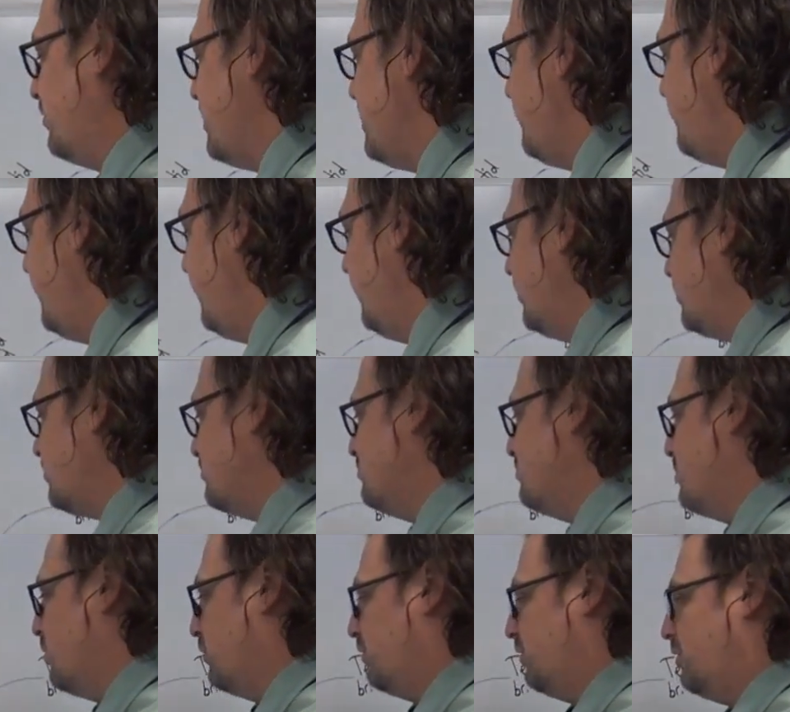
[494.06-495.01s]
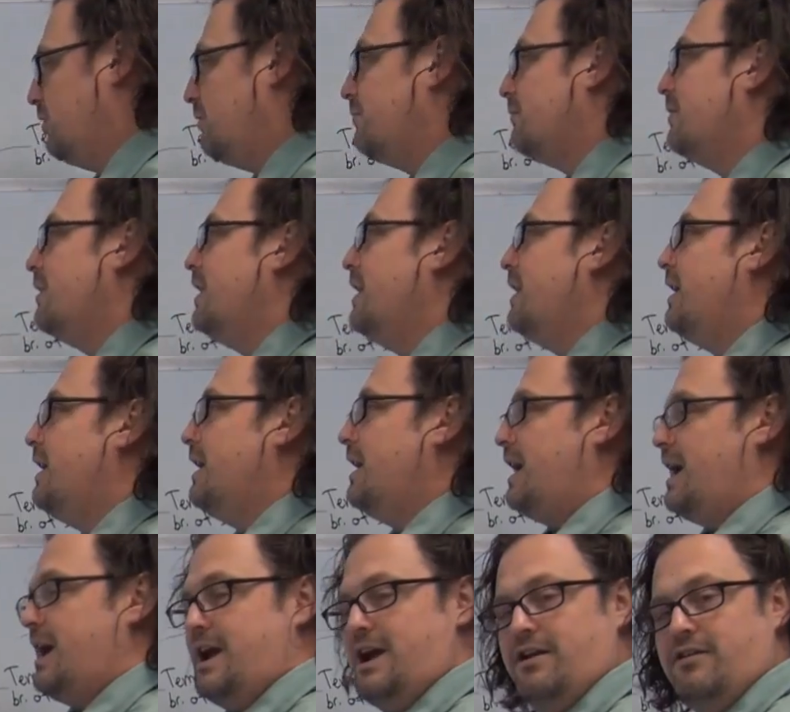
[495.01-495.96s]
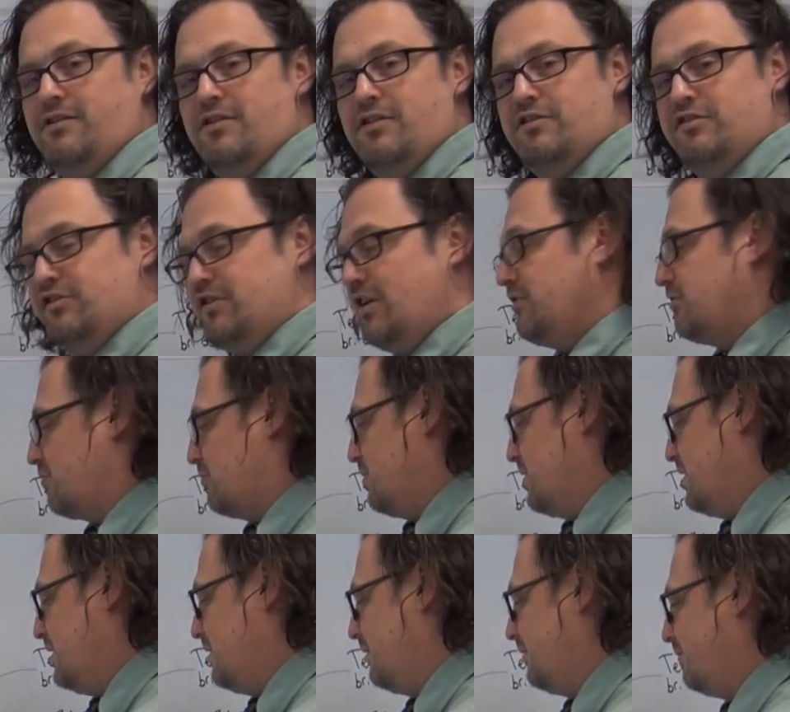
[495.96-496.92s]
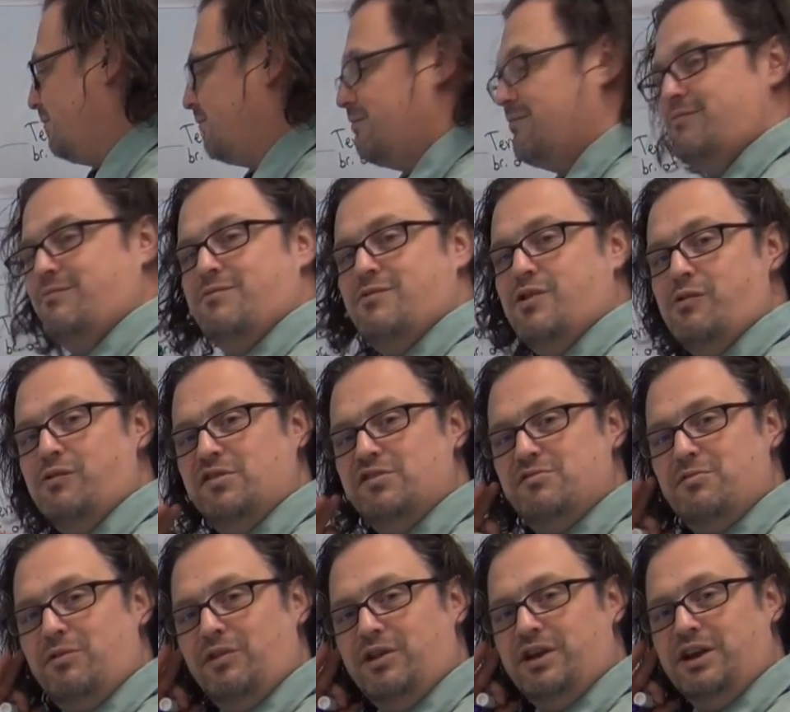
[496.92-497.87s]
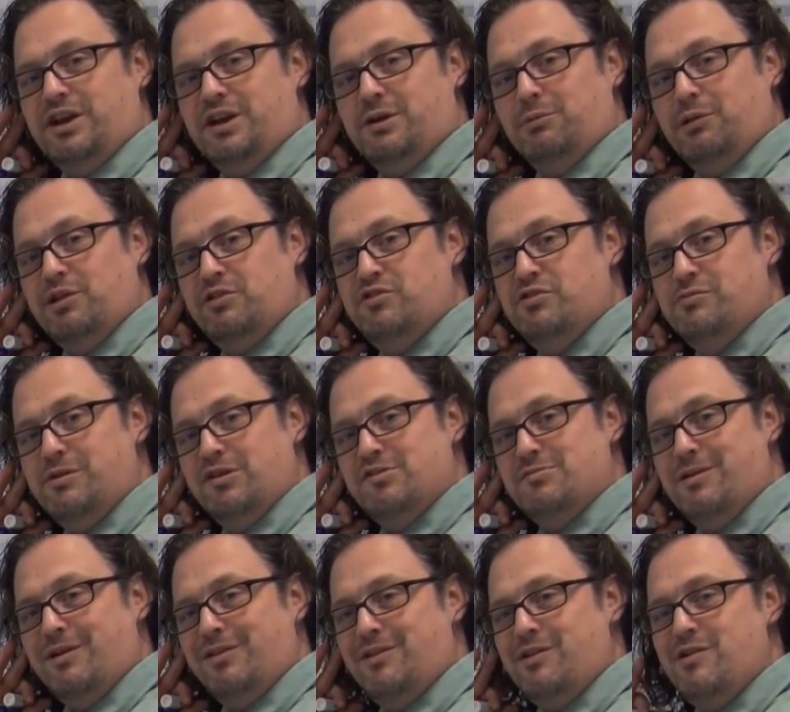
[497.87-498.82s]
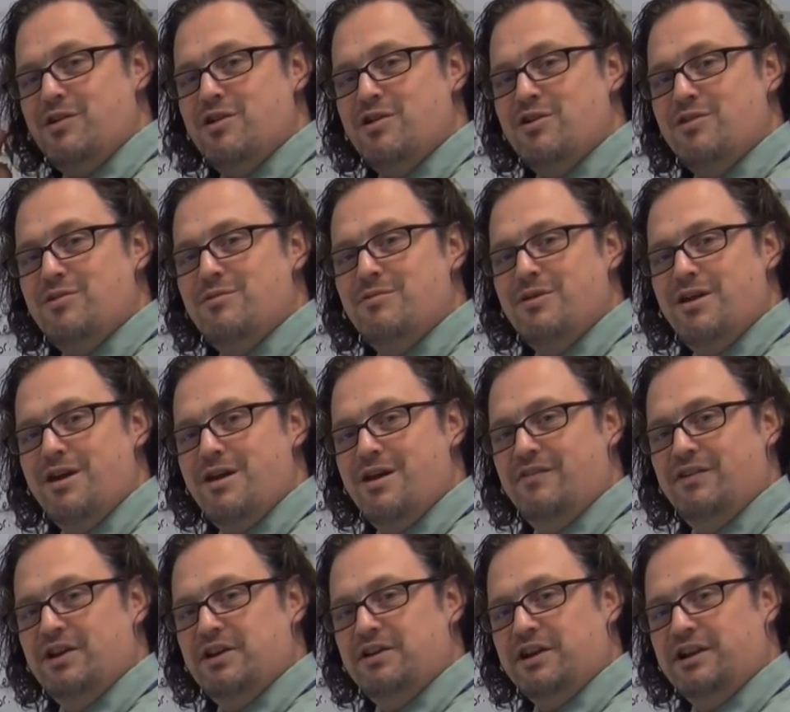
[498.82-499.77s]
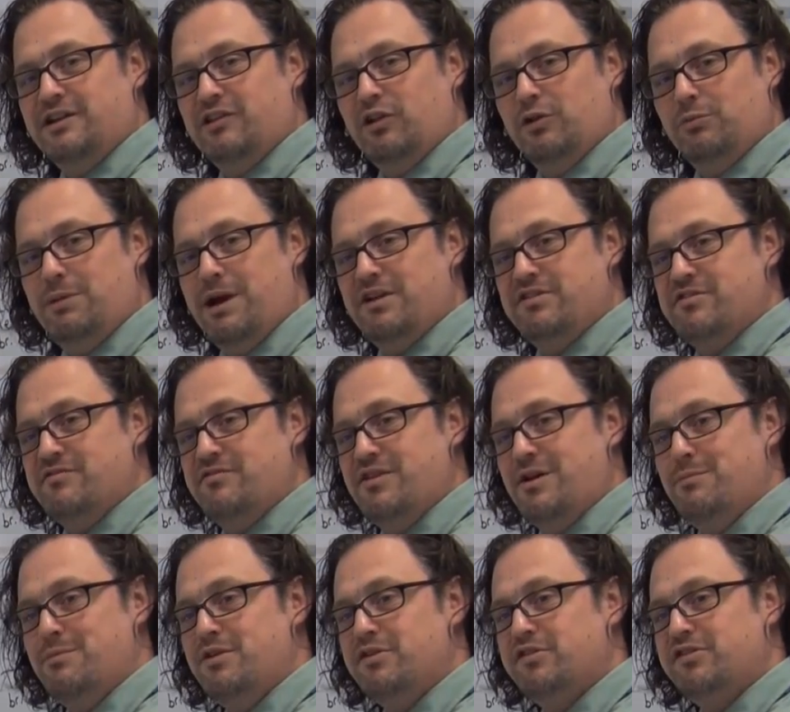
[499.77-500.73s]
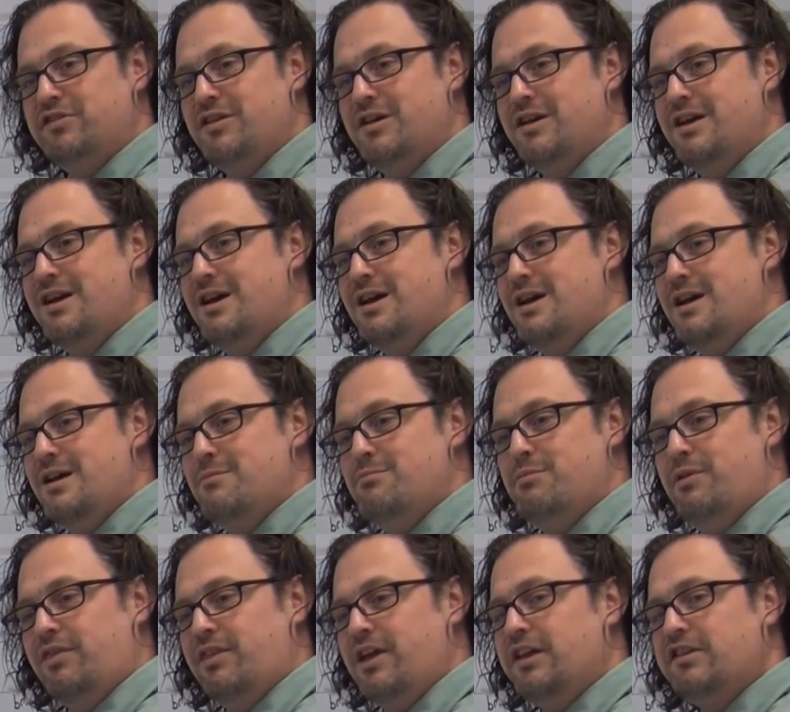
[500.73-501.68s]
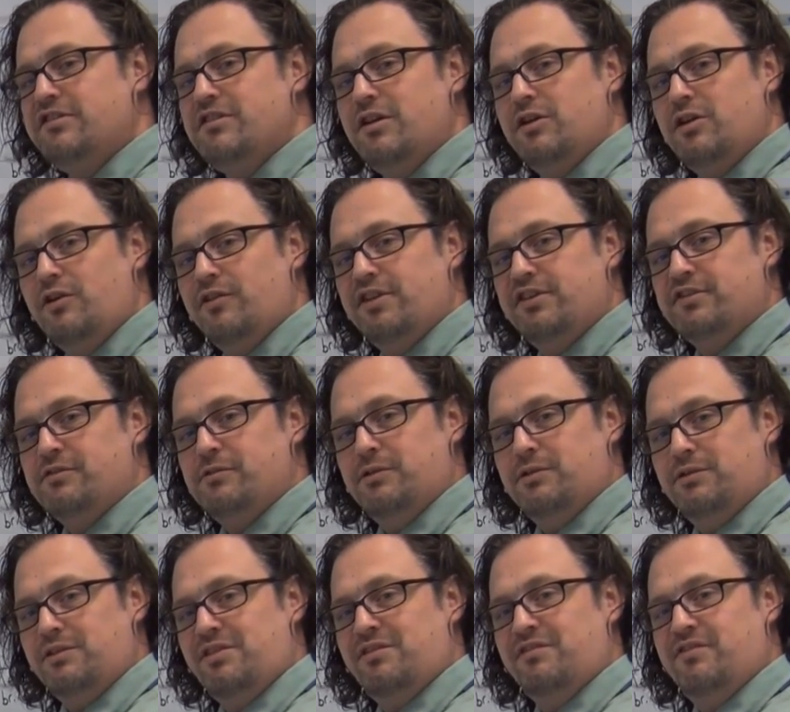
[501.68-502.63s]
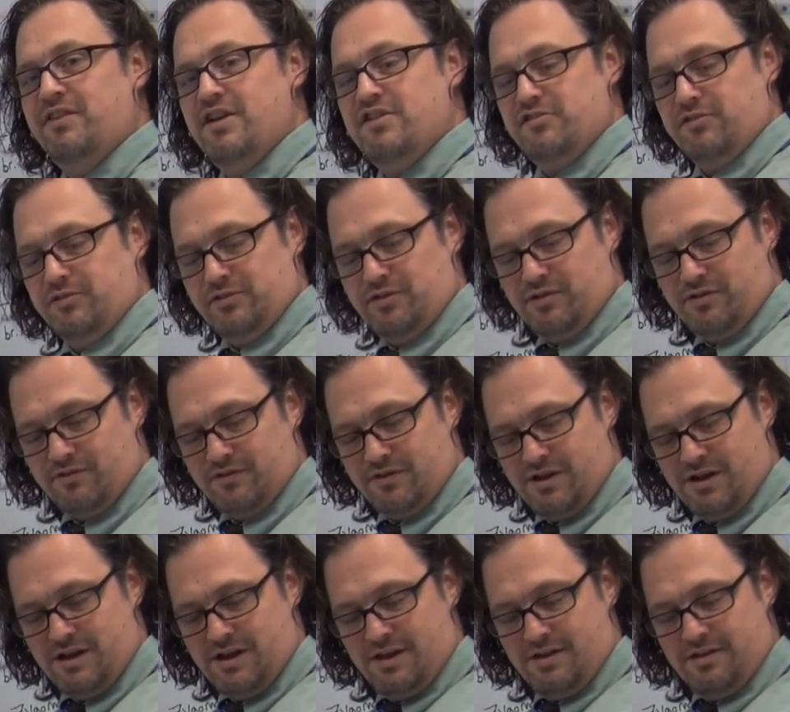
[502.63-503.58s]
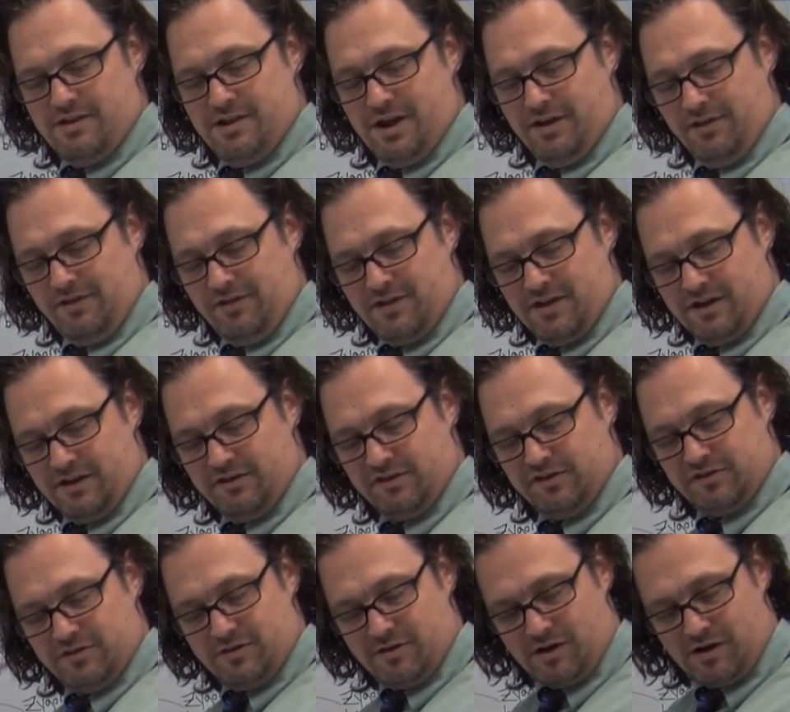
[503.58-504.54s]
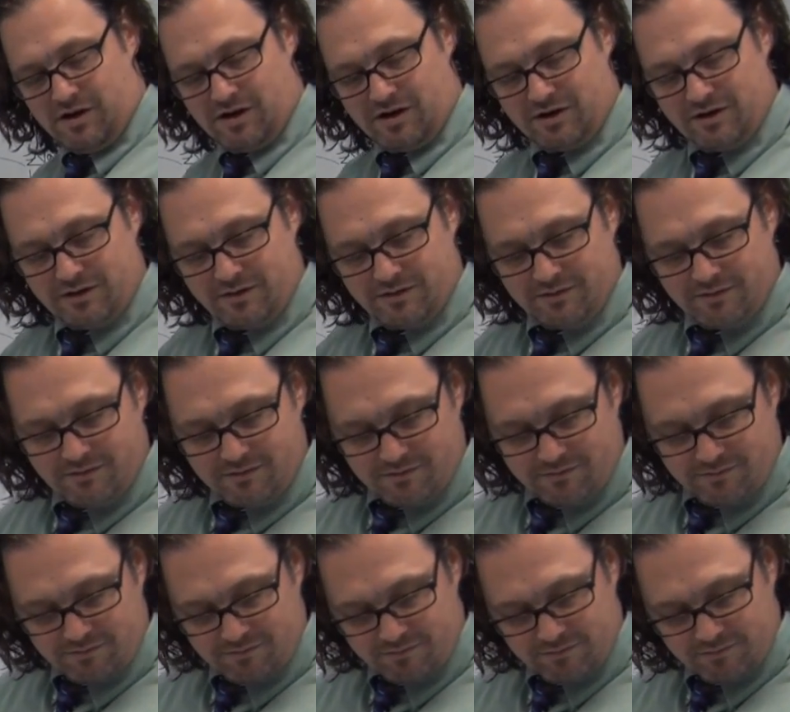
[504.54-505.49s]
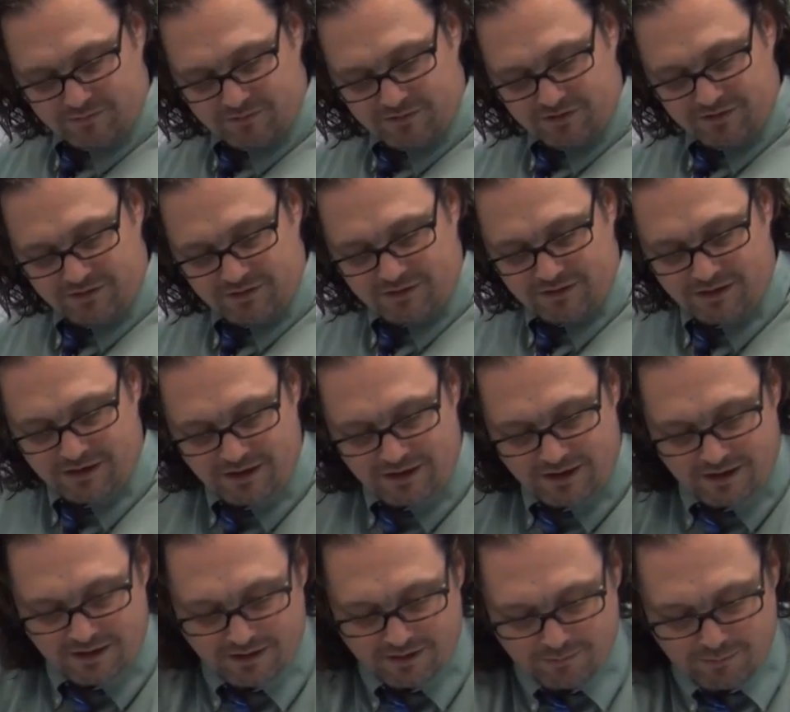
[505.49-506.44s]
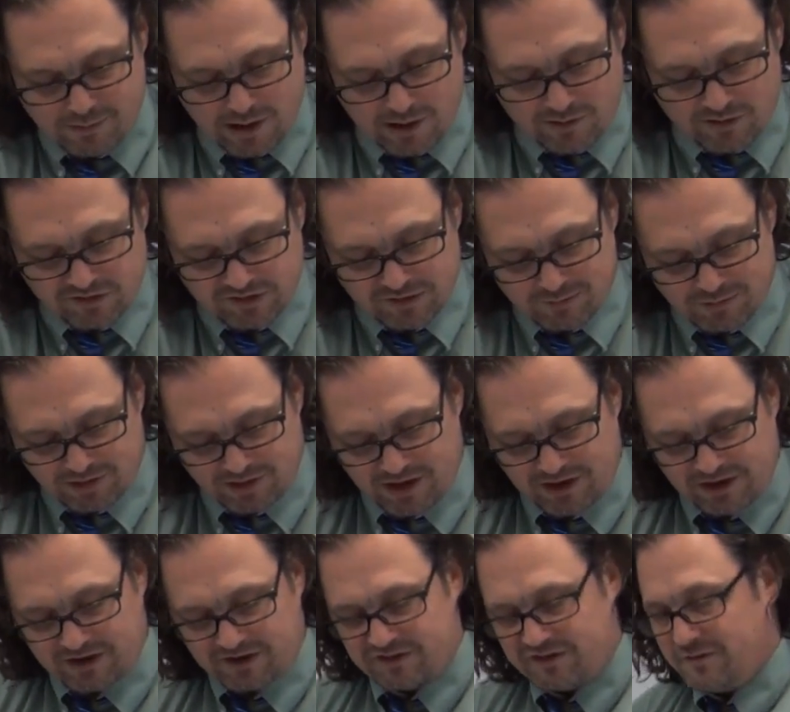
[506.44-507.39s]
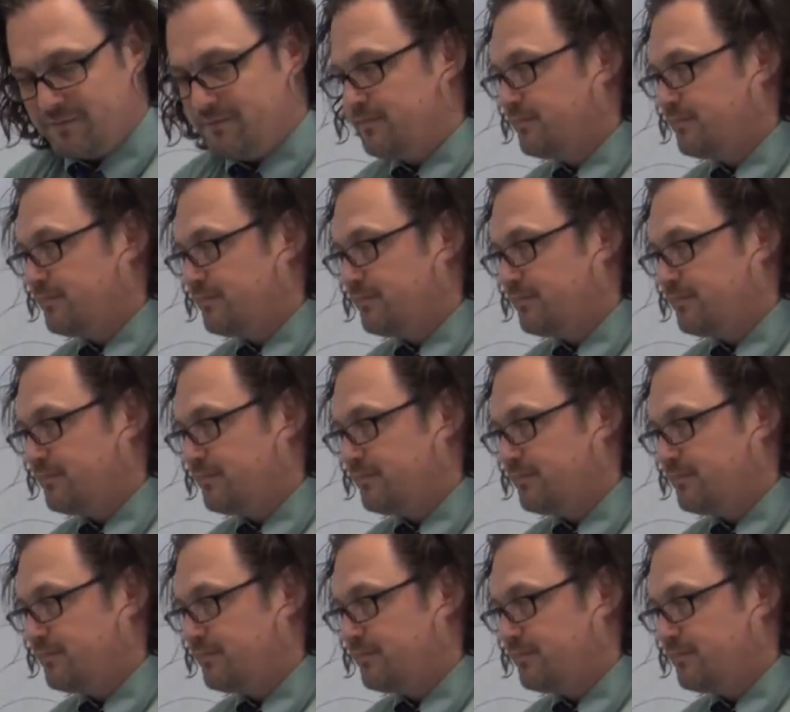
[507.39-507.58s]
efferents, motor, and the sensory, no one's really going to complain too much about their ear having a tiny little patch of numbness, but that's not all that's going on with the facial nerve. The other things are parasympathetics.